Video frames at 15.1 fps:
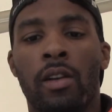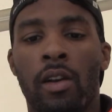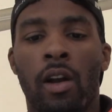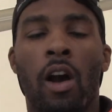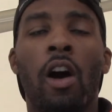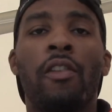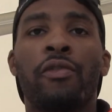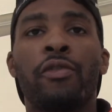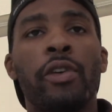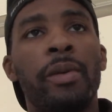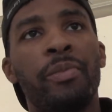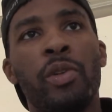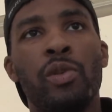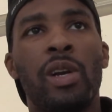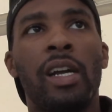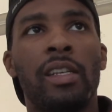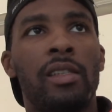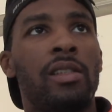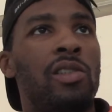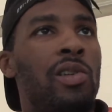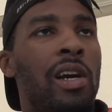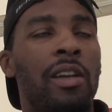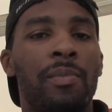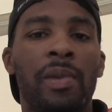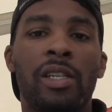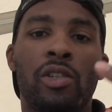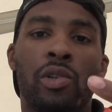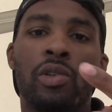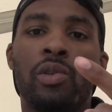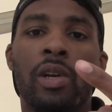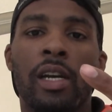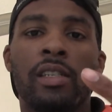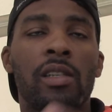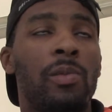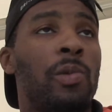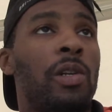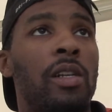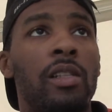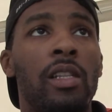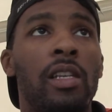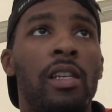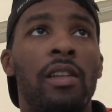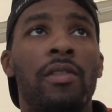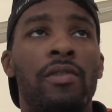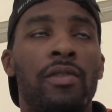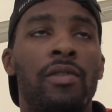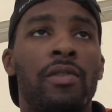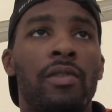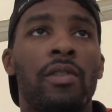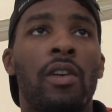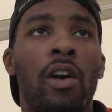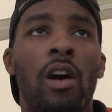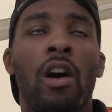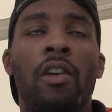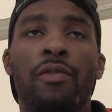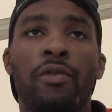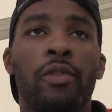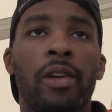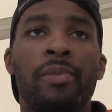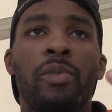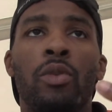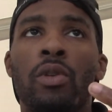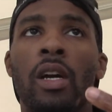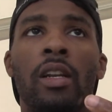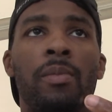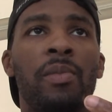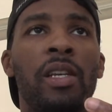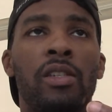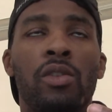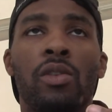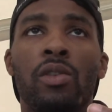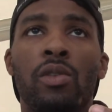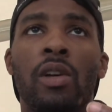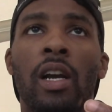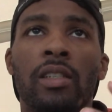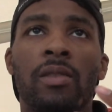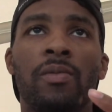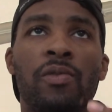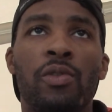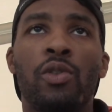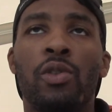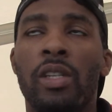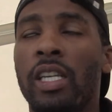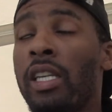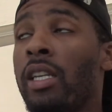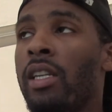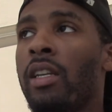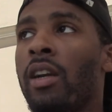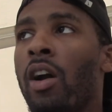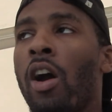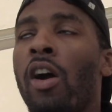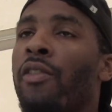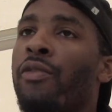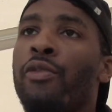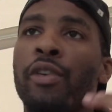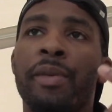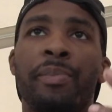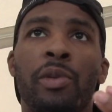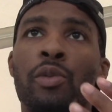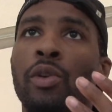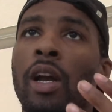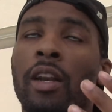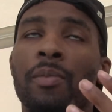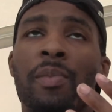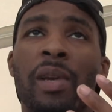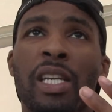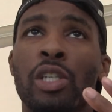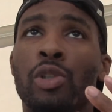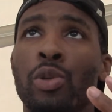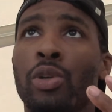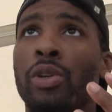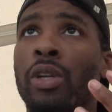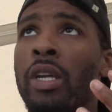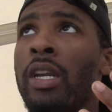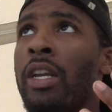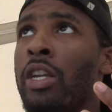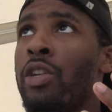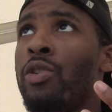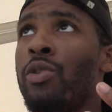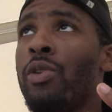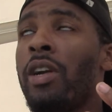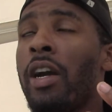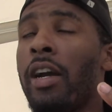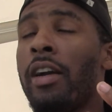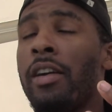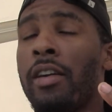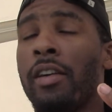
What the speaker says: Off rip, you gotta make sure you got somewhere to live. Off rip, you gotta make sure you got some food to eat. Off rip, you gotta make sure you got